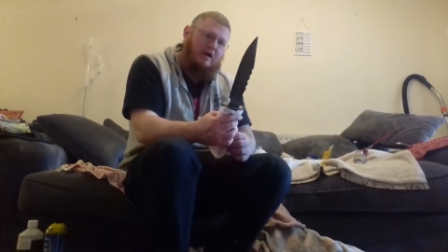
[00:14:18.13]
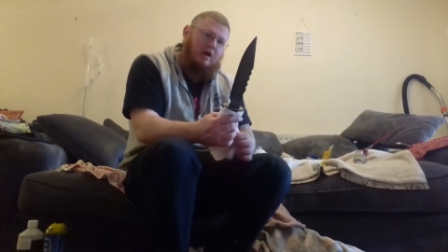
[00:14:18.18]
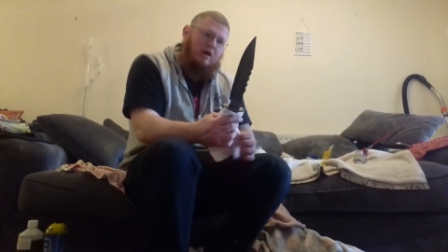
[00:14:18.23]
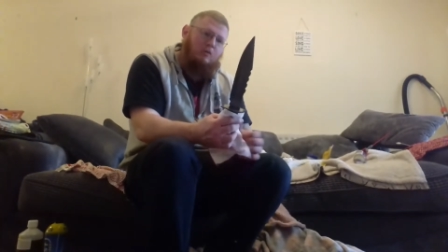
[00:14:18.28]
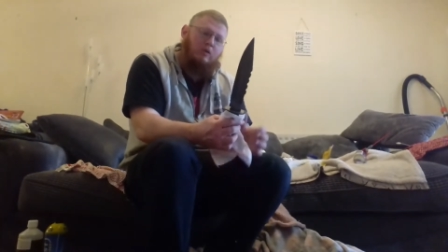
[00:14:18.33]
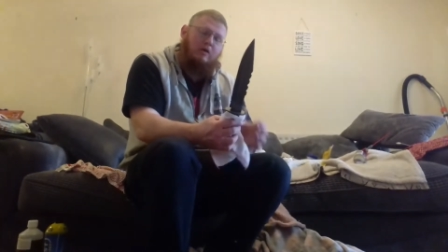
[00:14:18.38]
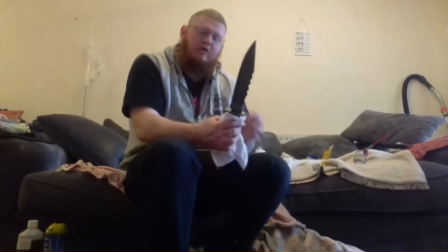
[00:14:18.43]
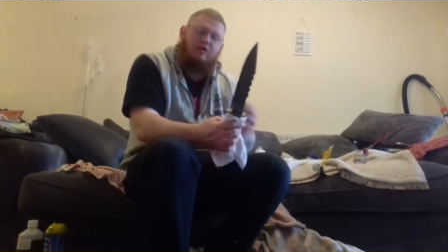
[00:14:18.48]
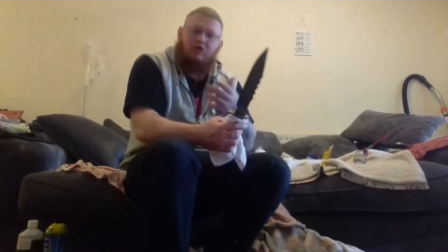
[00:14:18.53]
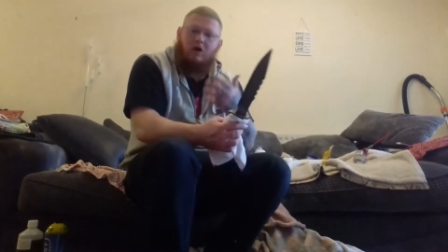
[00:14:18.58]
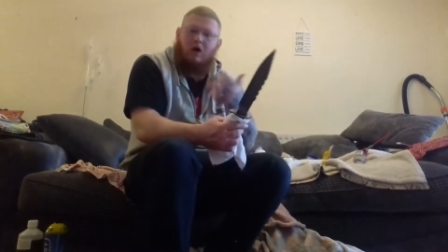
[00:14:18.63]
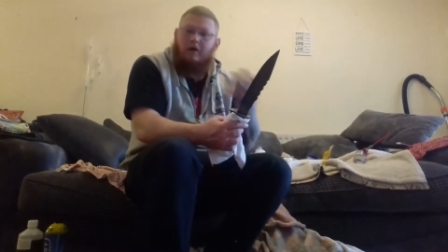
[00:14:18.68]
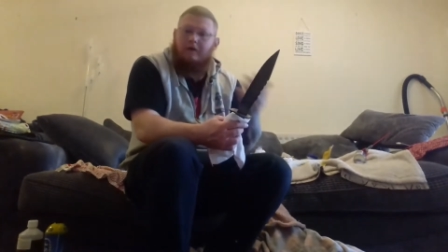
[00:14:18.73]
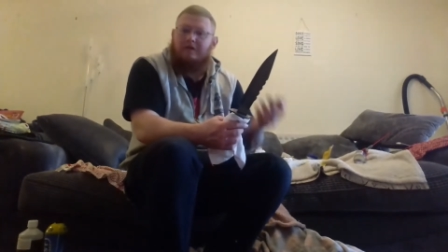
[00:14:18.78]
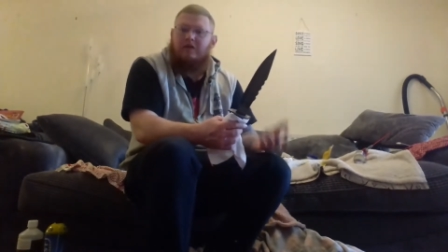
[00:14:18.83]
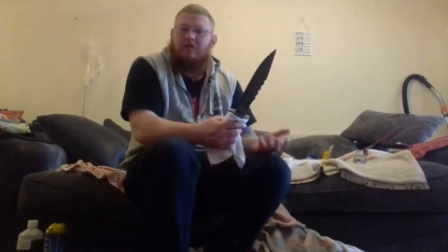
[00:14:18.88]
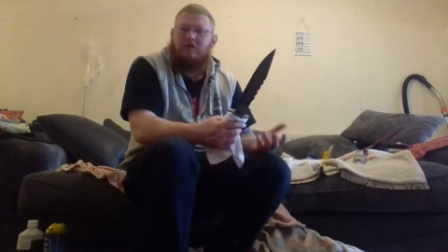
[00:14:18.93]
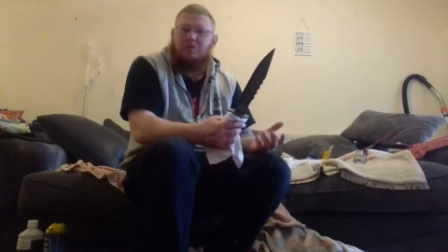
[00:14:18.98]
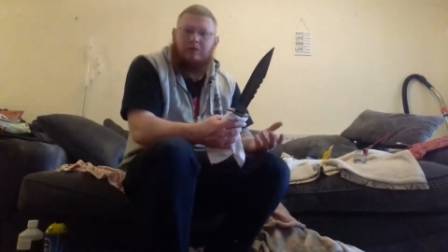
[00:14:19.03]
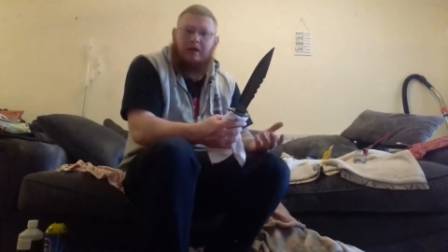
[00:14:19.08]
which on
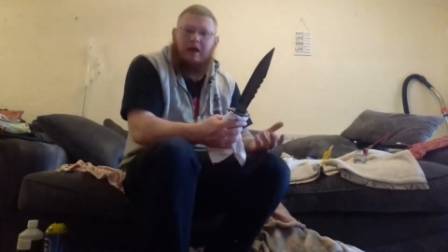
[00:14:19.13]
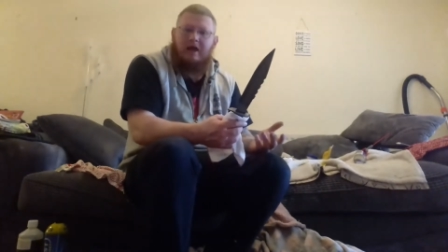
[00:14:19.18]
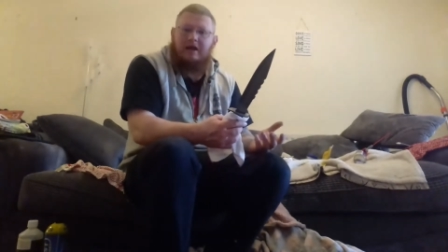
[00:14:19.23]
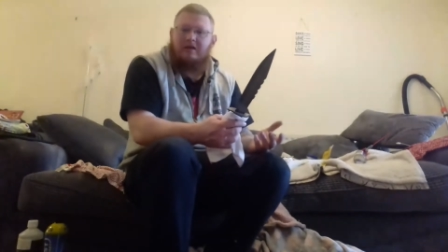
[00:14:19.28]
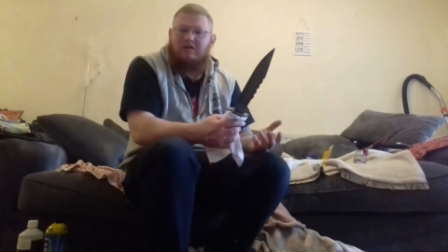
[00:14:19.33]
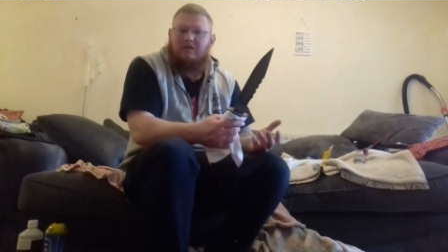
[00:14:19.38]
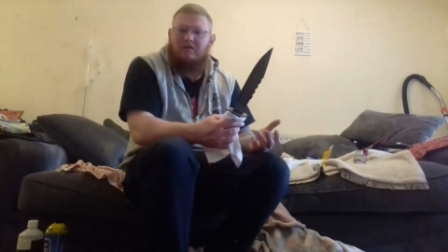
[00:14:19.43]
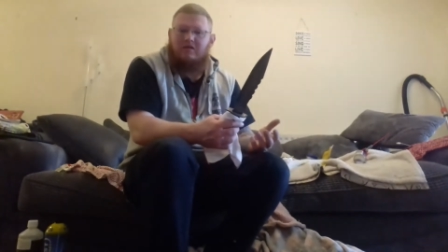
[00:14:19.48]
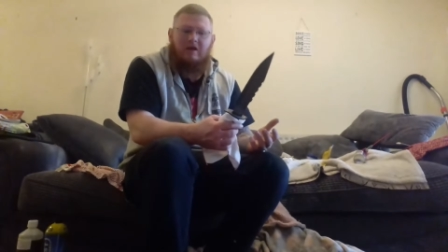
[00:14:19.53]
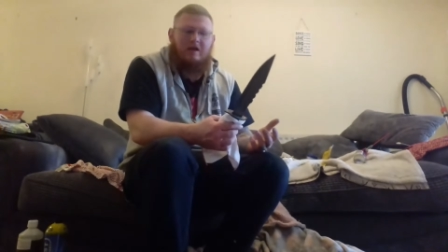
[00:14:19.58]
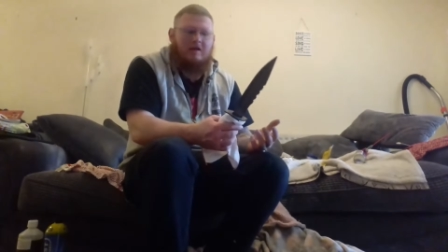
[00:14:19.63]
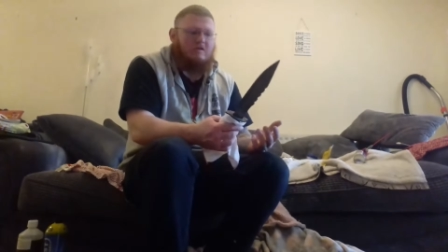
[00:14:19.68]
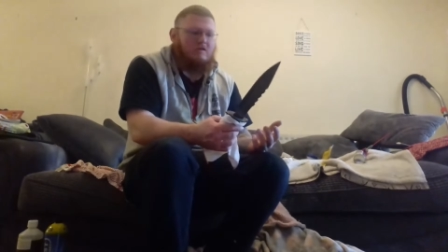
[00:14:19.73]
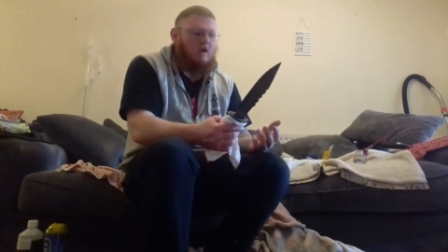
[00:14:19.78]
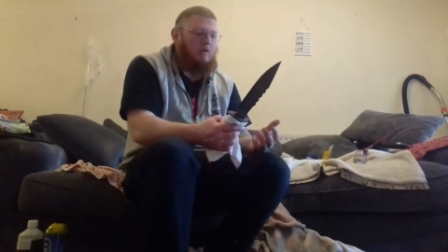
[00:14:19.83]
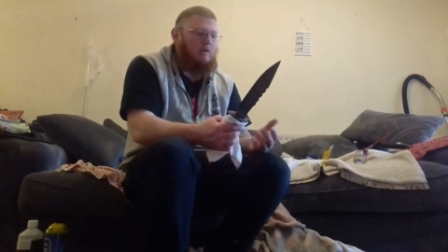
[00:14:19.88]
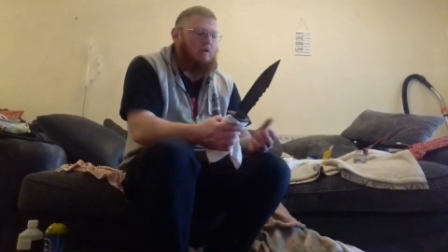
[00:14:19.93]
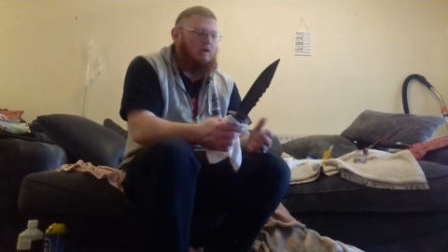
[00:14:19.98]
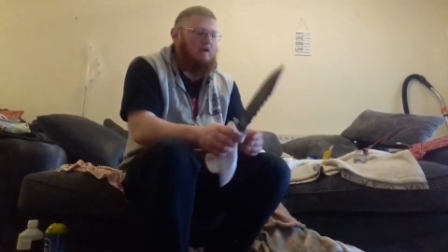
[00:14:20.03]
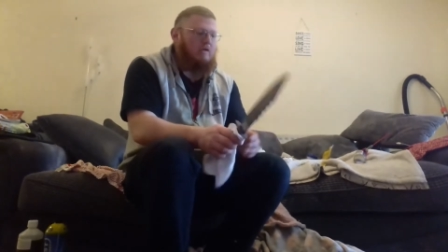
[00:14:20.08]
this blade, as I say, is
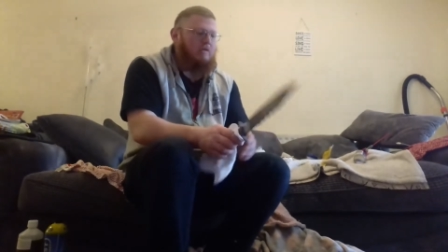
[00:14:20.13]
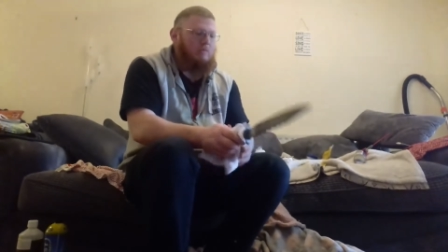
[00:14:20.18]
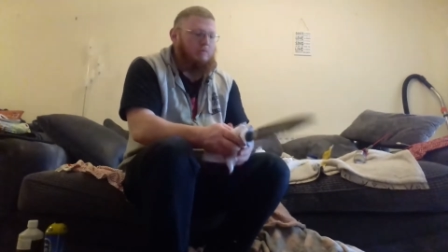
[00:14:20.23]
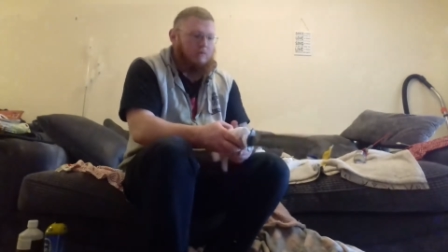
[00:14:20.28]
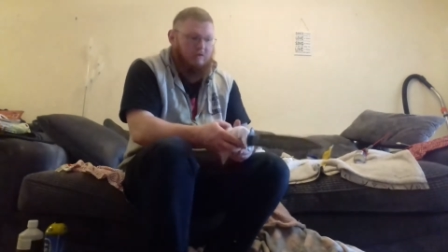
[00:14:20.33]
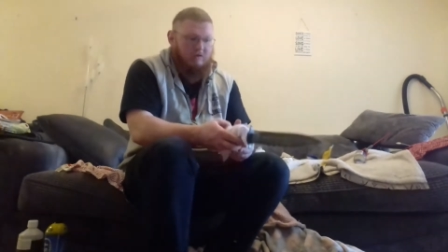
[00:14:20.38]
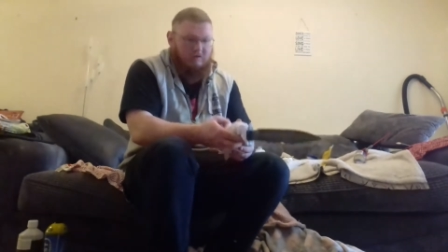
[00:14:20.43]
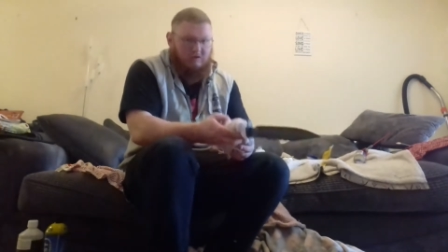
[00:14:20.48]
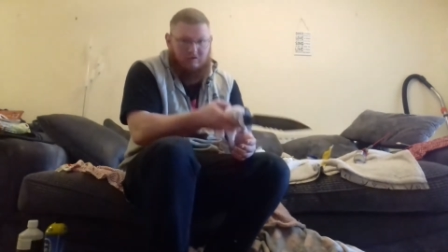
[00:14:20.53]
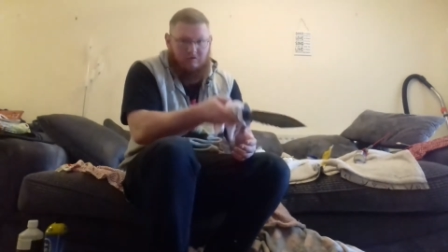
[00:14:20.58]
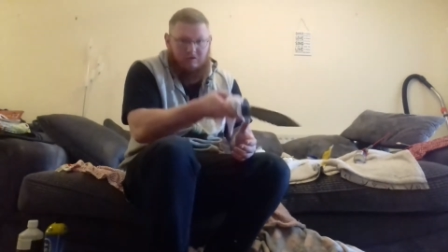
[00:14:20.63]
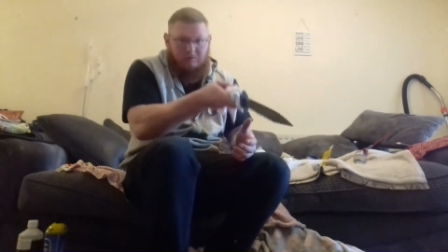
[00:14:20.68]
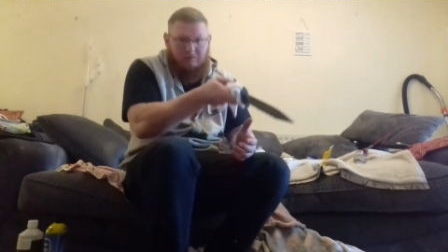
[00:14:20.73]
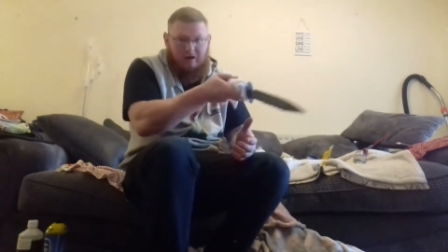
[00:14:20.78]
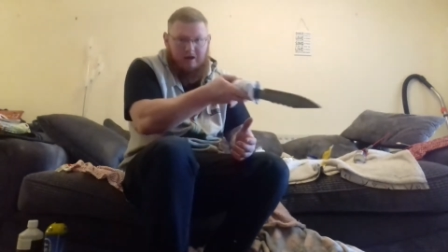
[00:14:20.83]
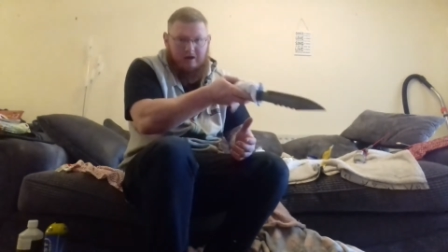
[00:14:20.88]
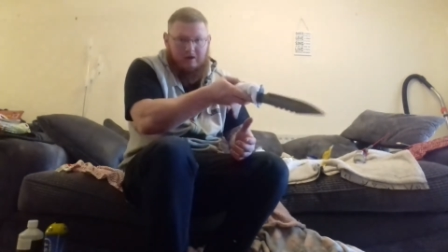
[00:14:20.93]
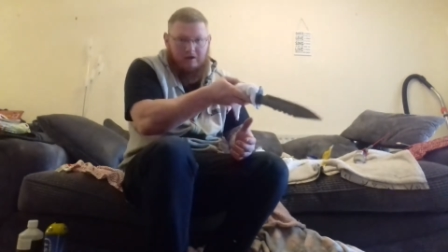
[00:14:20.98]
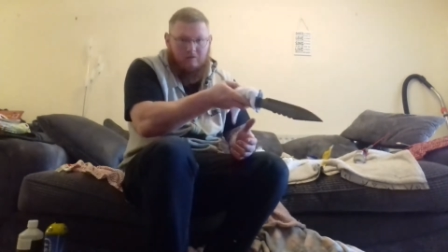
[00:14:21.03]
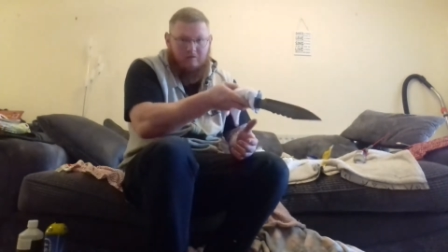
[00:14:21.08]
nowhere near as pretty as the
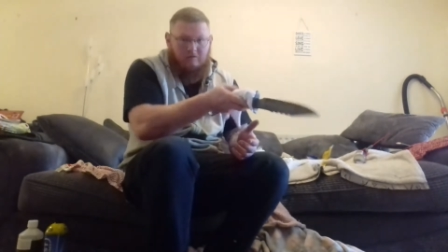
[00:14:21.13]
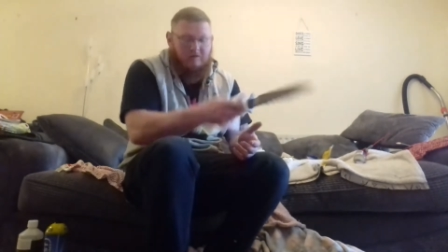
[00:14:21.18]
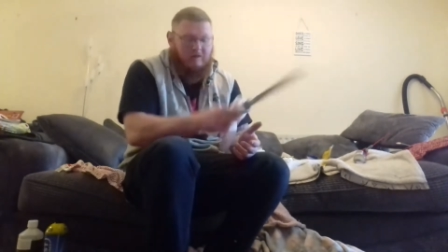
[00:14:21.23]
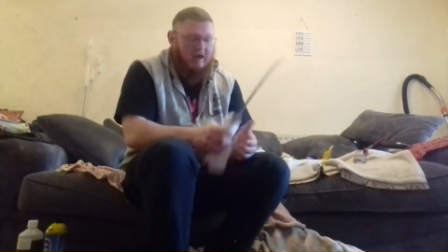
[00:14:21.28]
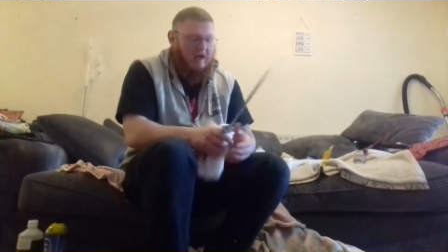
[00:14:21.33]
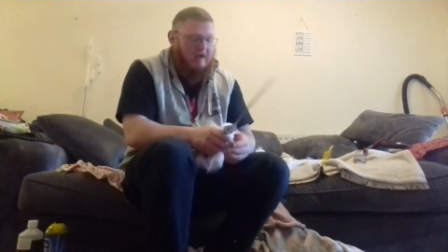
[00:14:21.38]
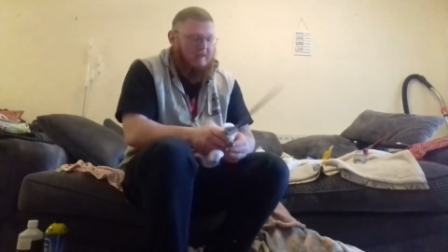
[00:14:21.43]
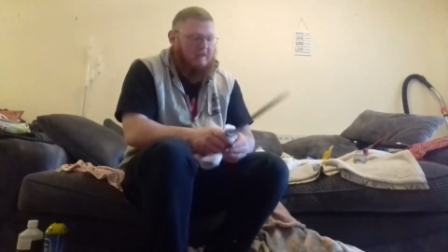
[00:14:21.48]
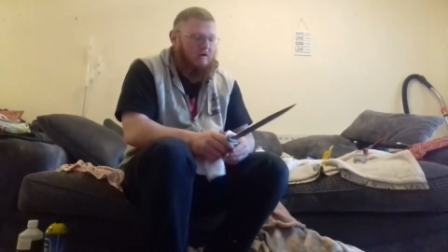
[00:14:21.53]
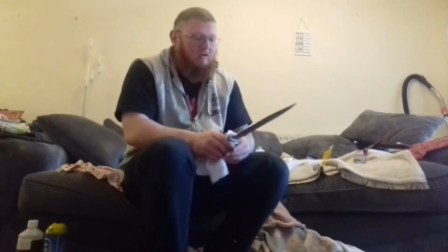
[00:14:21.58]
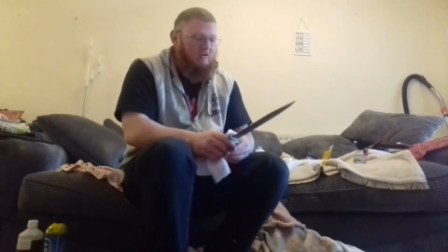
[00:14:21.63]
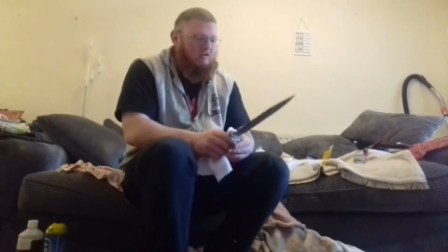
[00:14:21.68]
blade over there that I